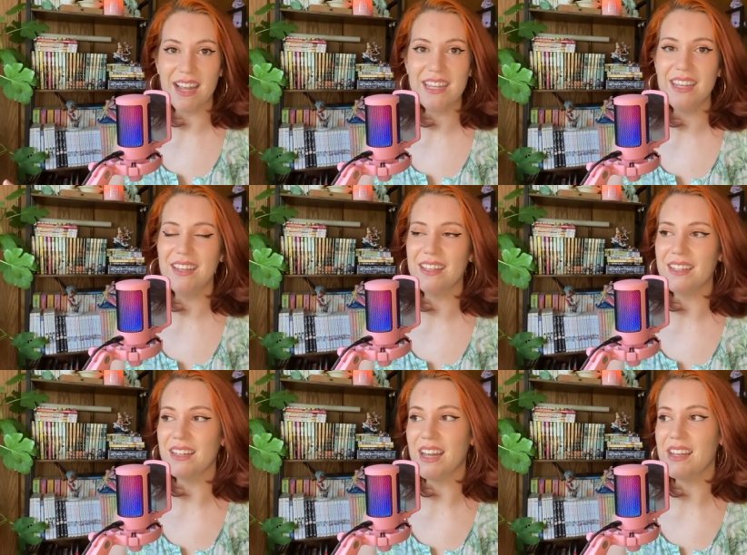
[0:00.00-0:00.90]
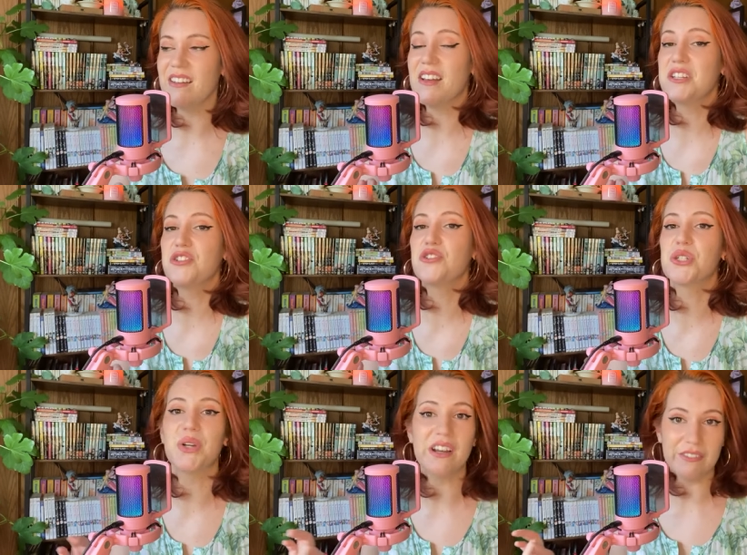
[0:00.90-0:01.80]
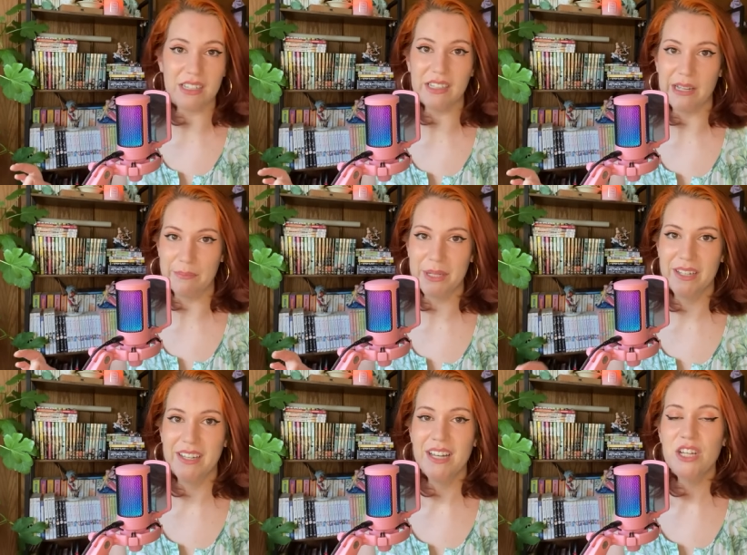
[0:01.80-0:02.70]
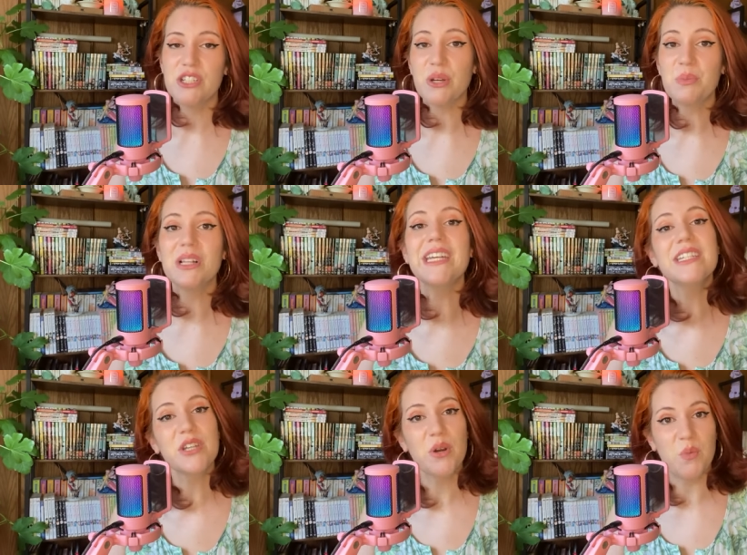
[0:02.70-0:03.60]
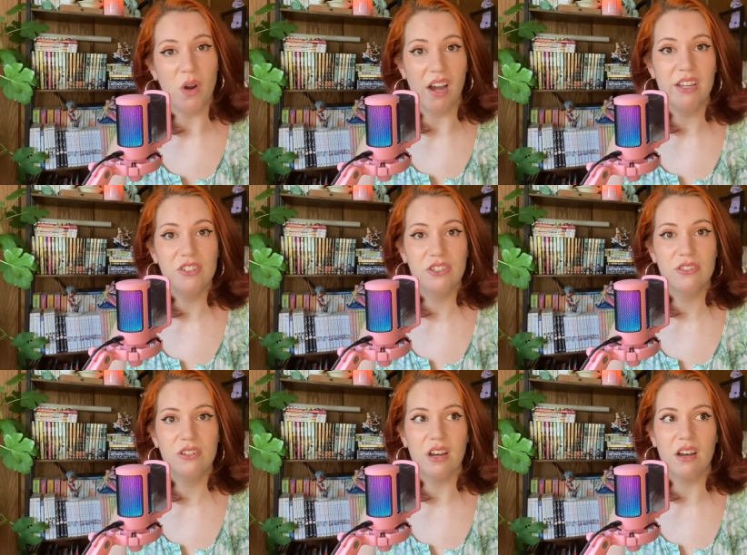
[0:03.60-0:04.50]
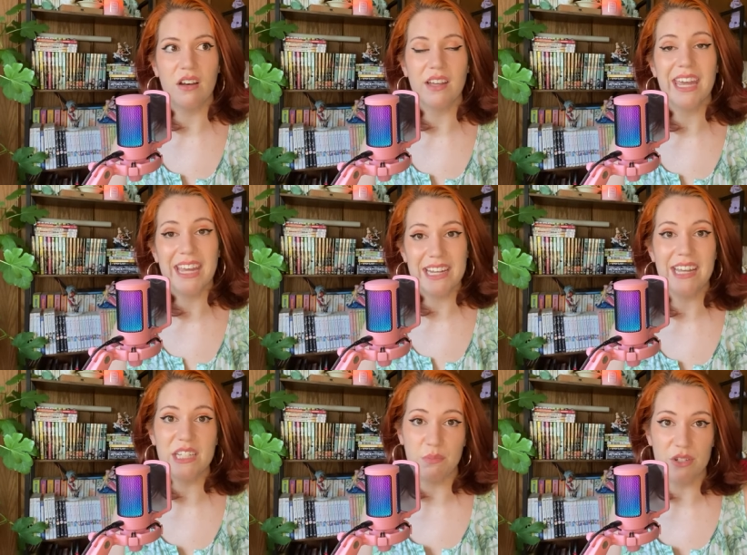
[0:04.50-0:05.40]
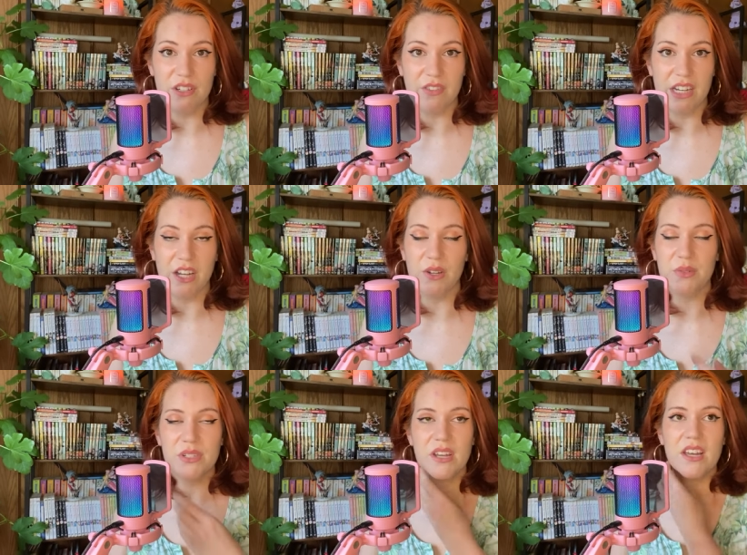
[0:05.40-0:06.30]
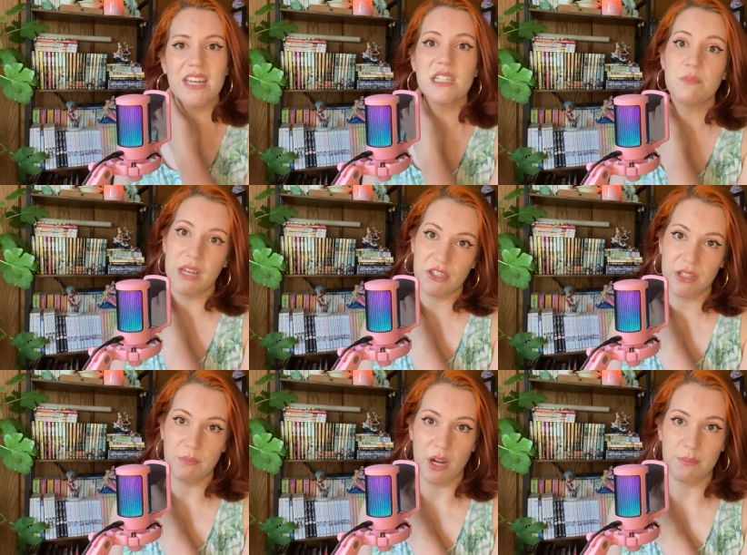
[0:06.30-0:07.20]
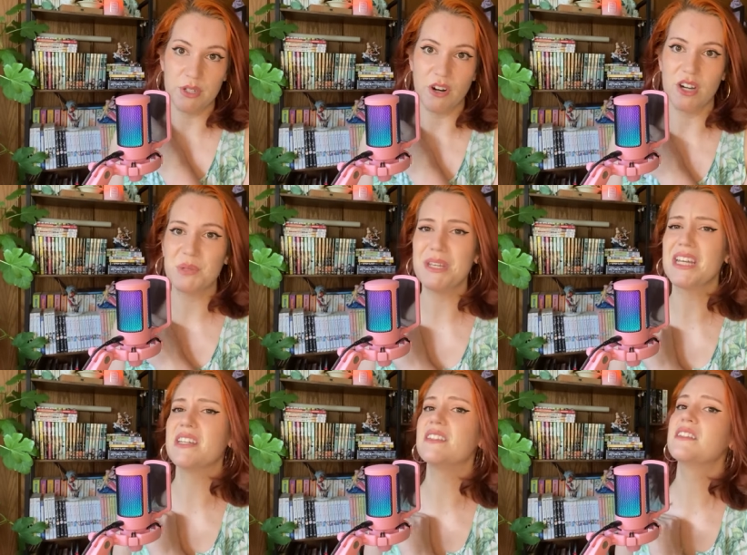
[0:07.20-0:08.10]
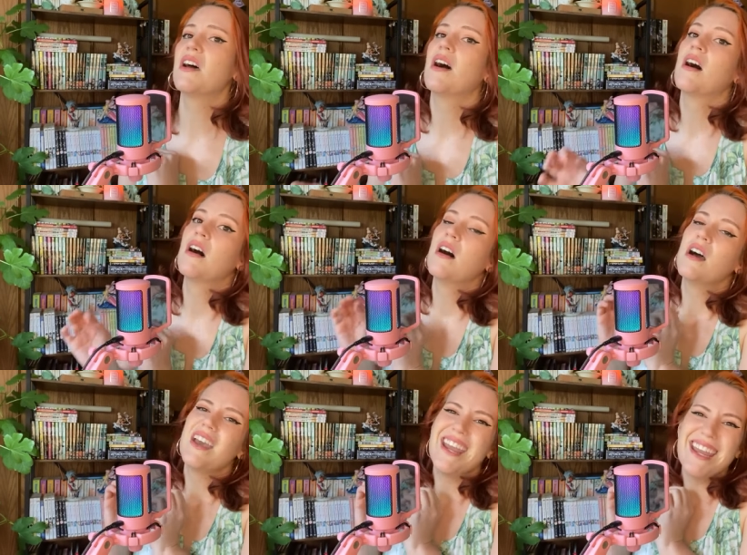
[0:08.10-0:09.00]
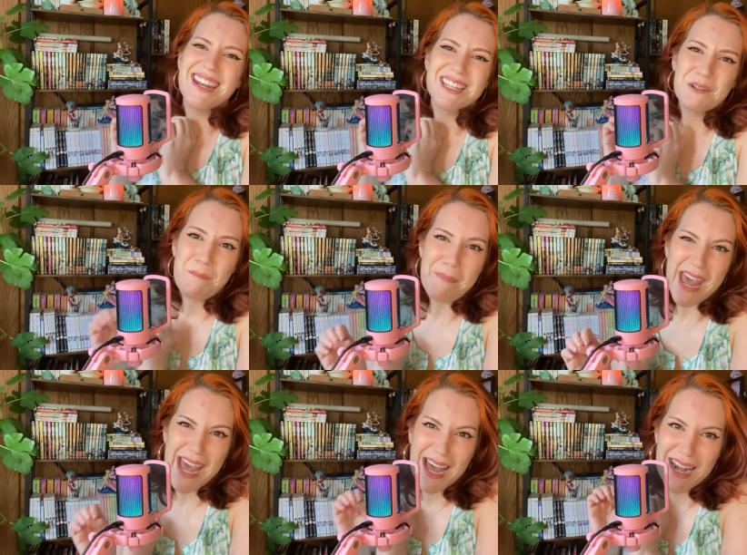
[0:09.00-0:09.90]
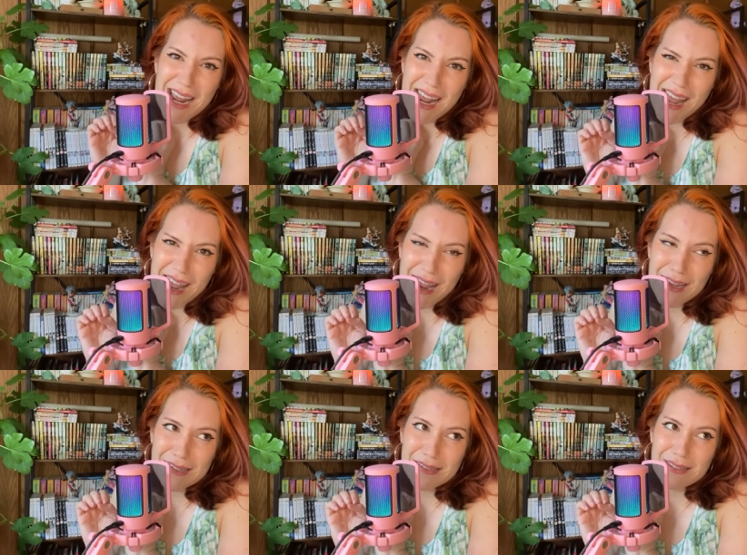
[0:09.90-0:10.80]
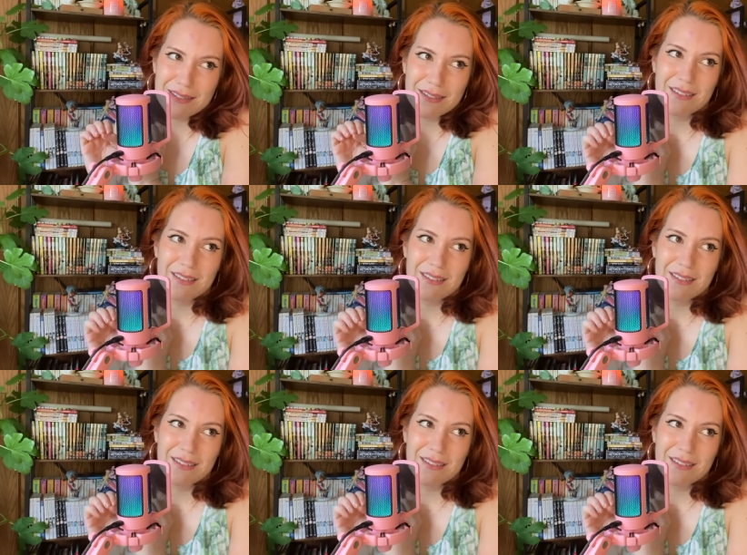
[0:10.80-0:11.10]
I can't get a shred of a clip. So please go watch uh, K D A's music videos, especially Pop Stars, because it is badass.